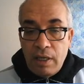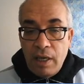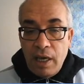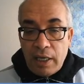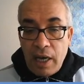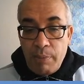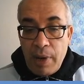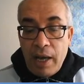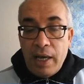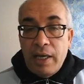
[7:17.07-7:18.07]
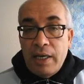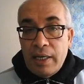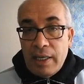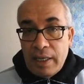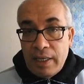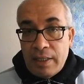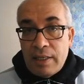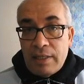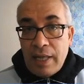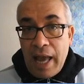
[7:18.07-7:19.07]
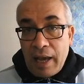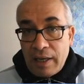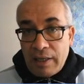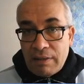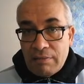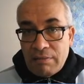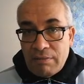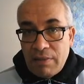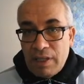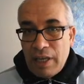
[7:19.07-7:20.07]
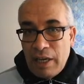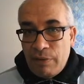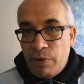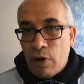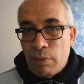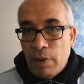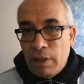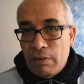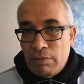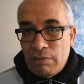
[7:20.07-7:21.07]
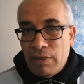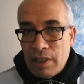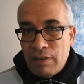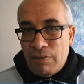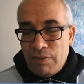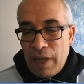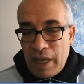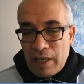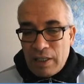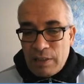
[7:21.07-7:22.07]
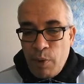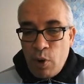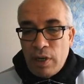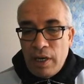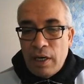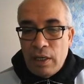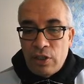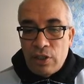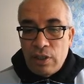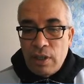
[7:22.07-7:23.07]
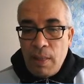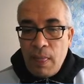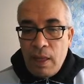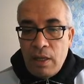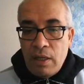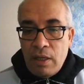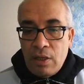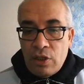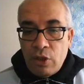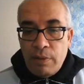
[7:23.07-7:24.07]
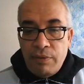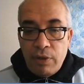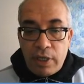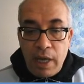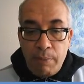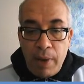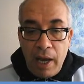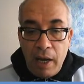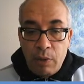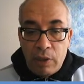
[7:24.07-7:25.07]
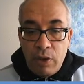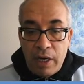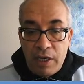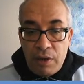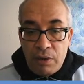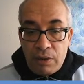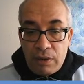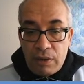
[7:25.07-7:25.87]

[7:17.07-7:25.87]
A cuppa is slang. It's informal. It's like spoken English. So before cuppa, what do I use?